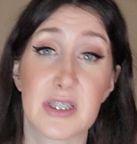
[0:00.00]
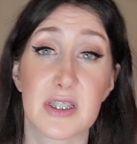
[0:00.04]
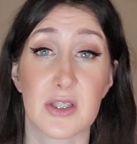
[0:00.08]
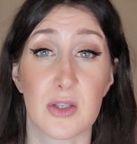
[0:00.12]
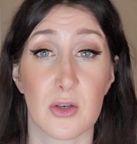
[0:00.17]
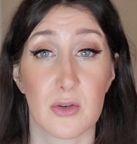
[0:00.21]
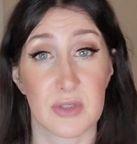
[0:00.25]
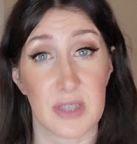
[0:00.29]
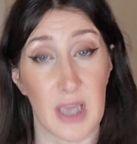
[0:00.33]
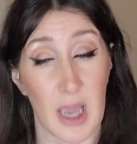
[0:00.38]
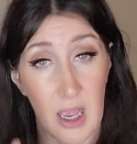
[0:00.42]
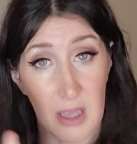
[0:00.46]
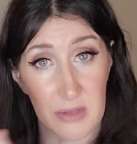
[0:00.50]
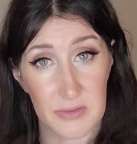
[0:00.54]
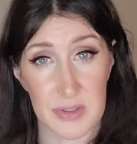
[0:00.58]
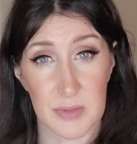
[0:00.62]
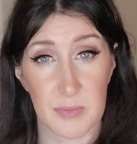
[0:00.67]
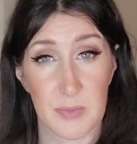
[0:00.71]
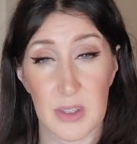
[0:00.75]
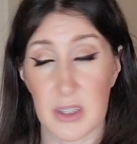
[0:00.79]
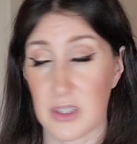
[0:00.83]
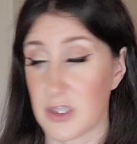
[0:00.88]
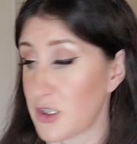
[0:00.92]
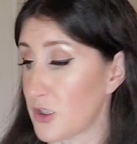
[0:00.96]
So to have
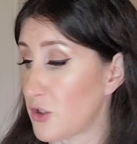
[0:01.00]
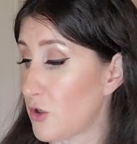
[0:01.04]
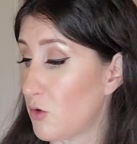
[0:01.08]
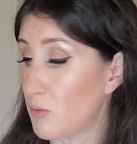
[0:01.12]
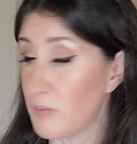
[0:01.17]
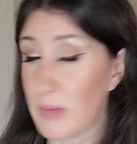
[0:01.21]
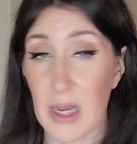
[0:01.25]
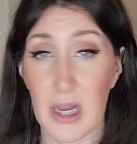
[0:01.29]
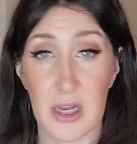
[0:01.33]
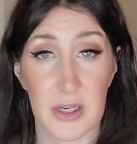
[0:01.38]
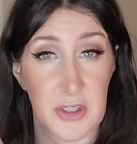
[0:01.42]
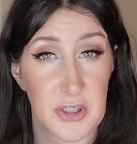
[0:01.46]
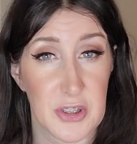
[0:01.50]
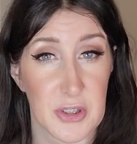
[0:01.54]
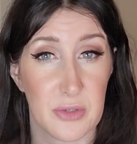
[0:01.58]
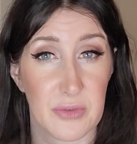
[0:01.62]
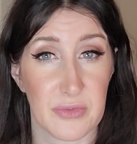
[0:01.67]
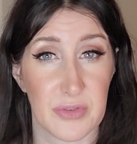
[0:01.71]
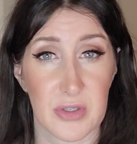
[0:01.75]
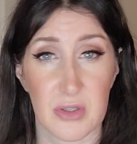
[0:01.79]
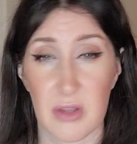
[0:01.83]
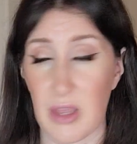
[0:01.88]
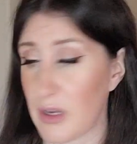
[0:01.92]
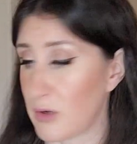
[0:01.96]
something to go back to,
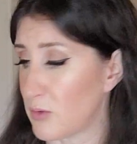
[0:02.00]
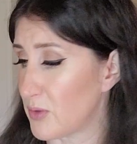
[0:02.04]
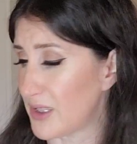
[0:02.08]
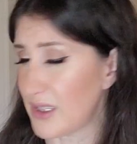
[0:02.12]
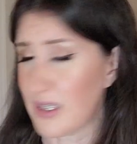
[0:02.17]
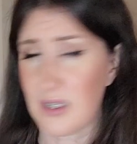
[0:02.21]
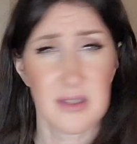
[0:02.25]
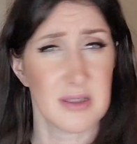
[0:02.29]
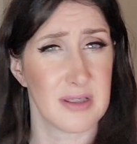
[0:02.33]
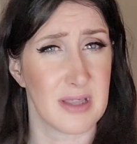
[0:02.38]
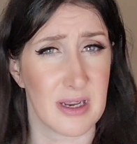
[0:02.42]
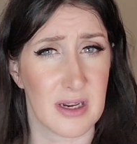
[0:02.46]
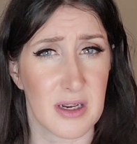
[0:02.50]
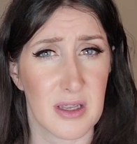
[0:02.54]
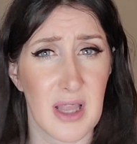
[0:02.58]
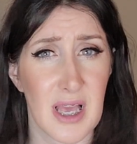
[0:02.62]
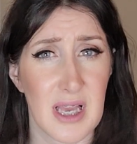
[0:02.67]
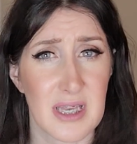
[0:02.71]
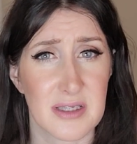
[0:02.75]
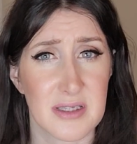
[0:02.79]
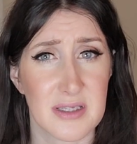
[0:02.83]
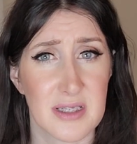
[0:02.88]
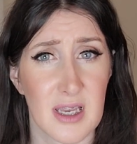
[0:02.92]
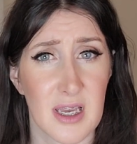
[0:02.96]
if you're like, was it there
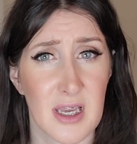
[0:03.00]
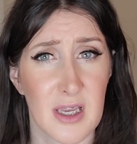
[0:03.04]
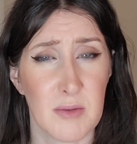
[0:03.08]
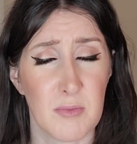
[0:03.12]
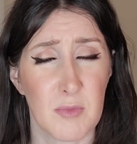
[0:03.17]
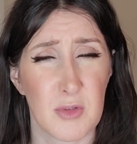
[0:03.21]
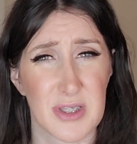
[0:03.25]
last time?